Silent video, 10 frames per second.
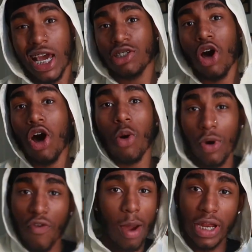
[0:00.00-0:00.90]
That's all
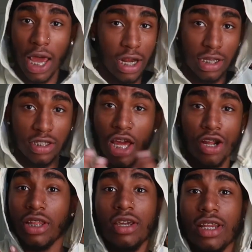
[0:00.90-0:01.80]
what Ramadan is.
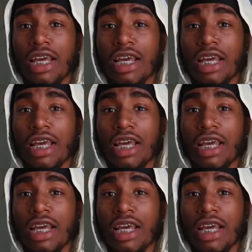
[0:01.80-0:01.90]
Literally.